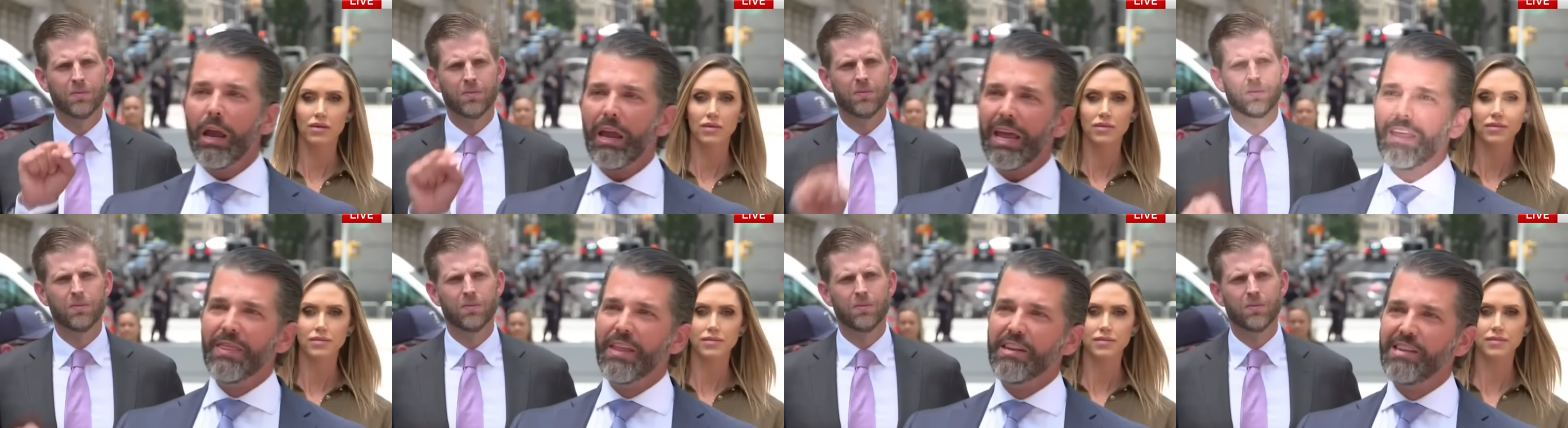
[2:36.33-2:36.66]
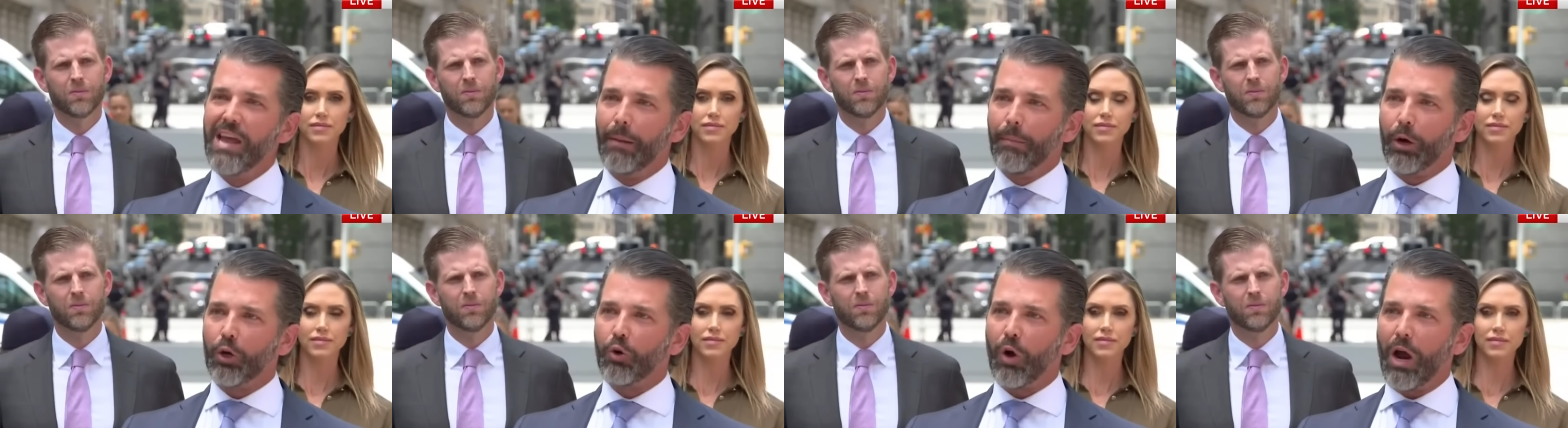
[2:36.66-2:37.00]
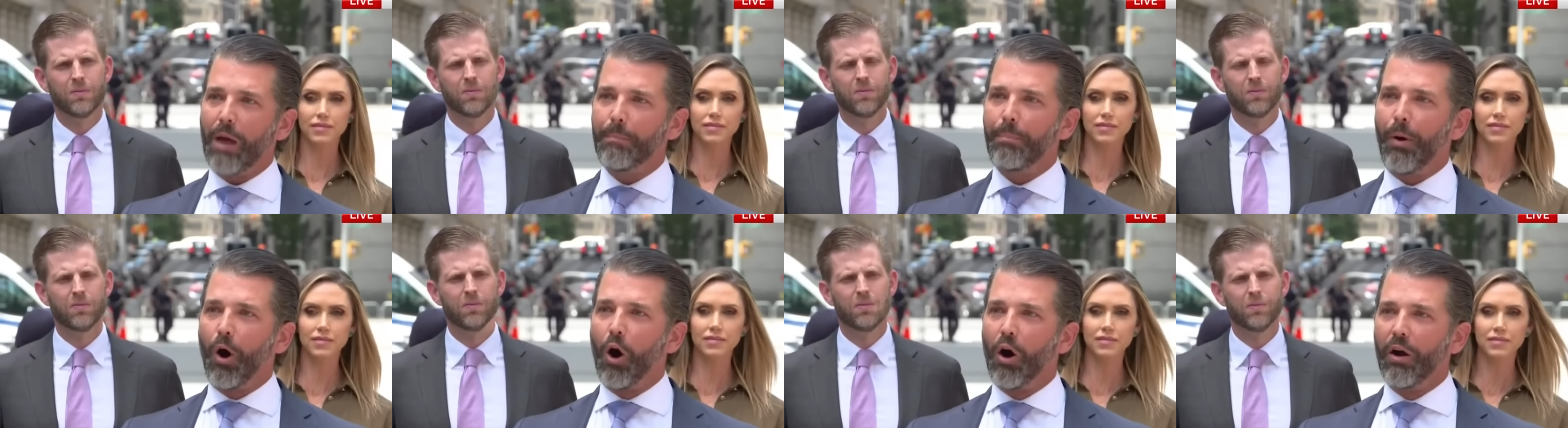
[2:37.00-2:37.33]
Speaker 1: in the
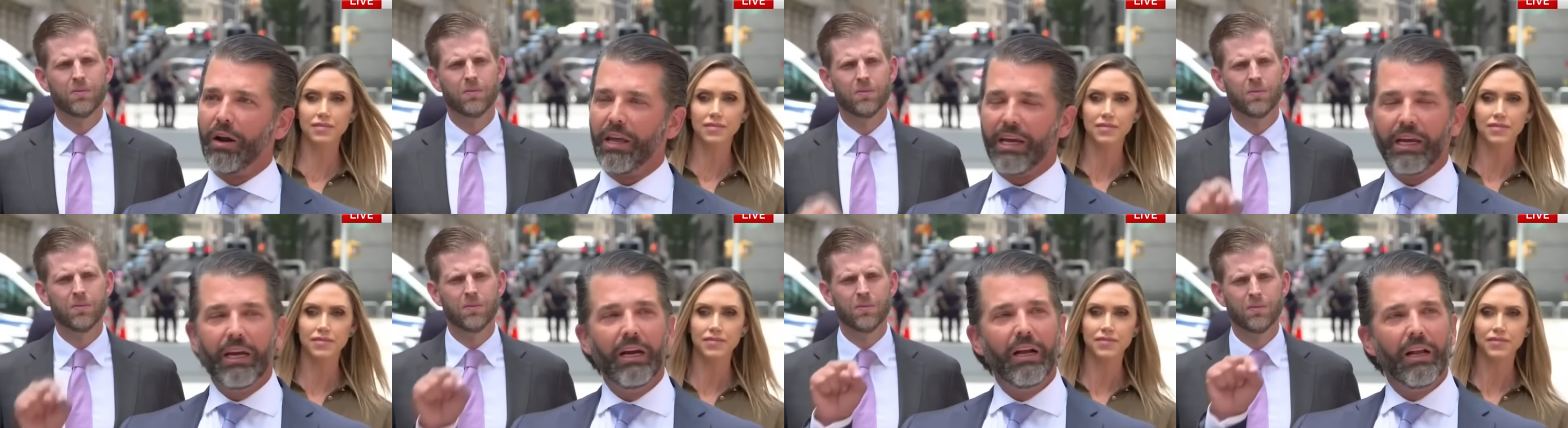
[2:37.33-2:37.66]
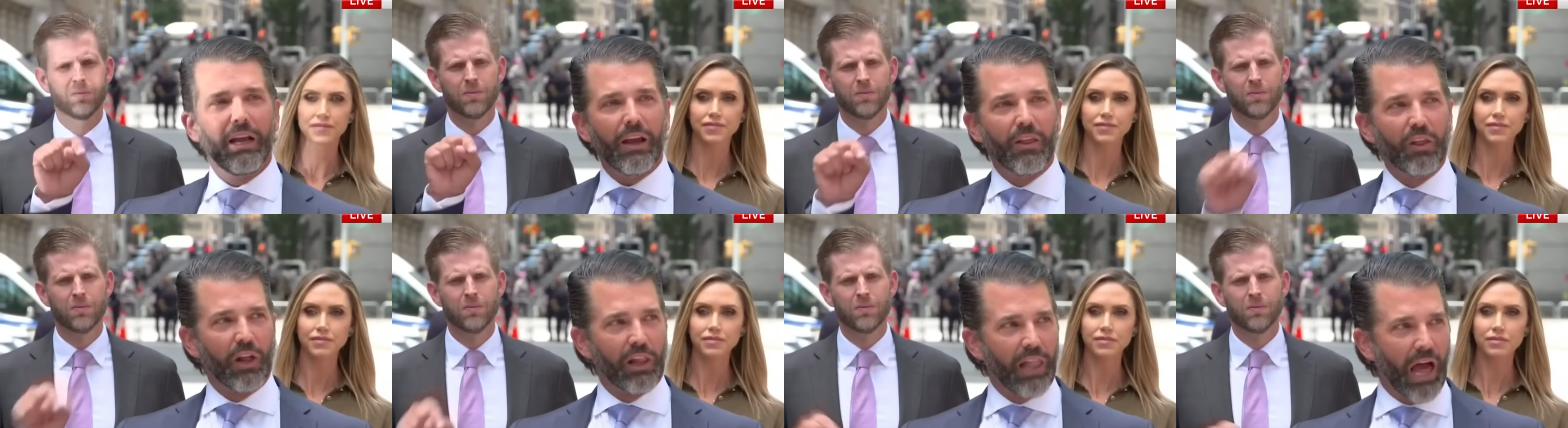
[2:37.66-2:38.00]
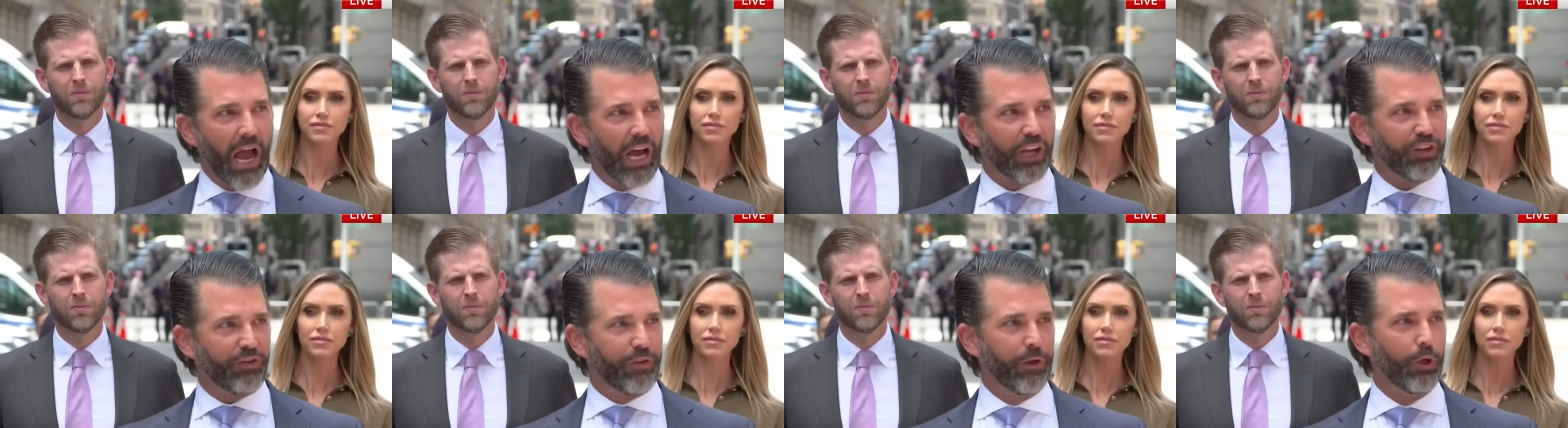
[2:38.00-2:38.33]
Democrat Party in the
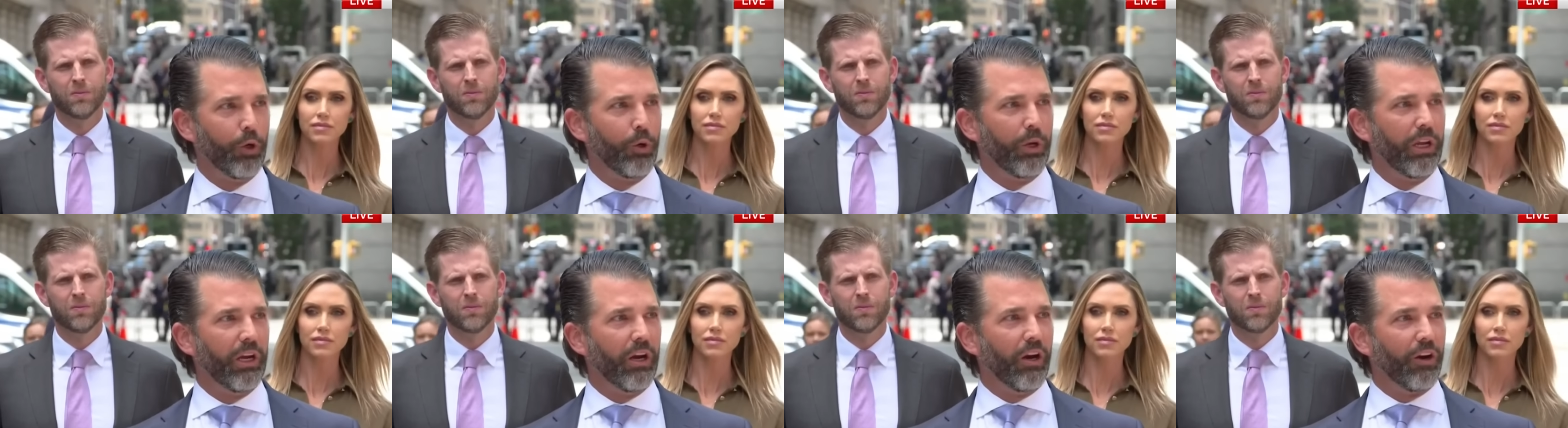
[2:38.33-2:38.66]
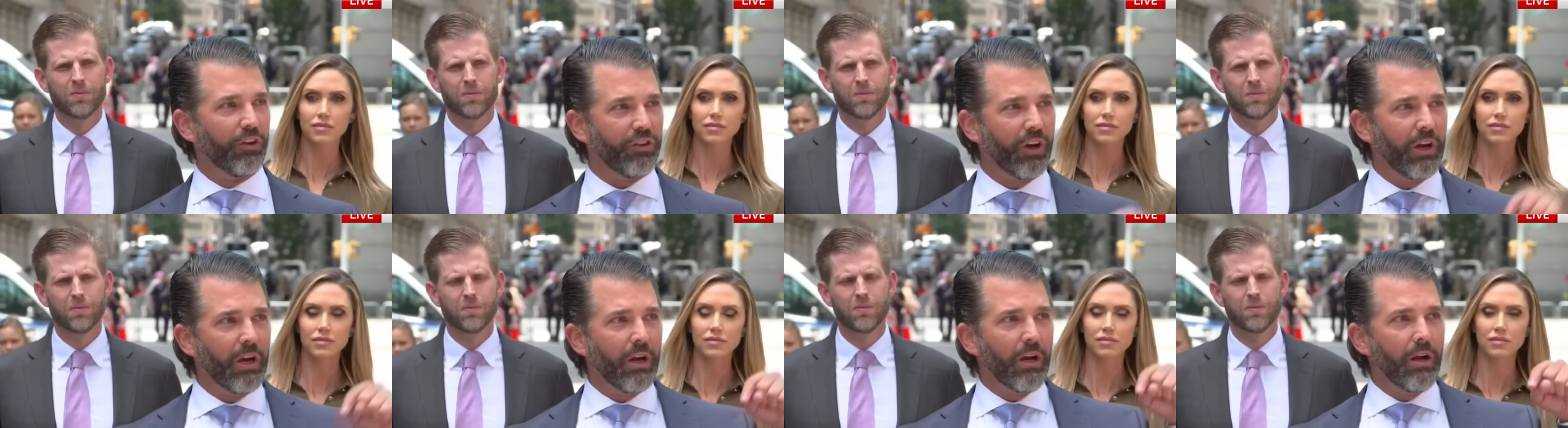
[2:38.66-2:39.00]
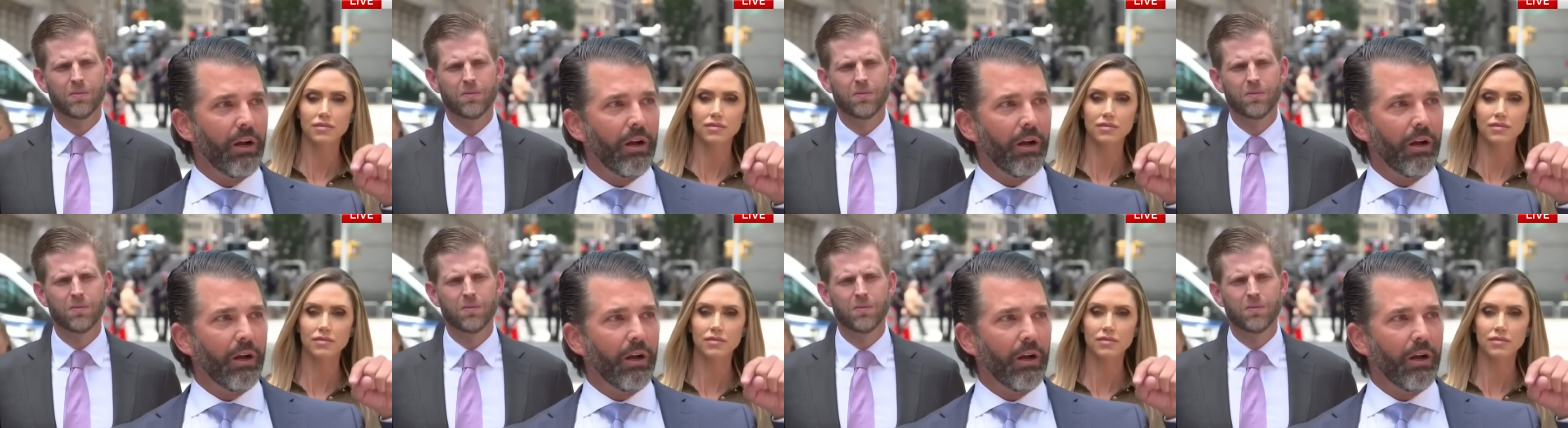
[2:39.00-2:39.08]
last few years.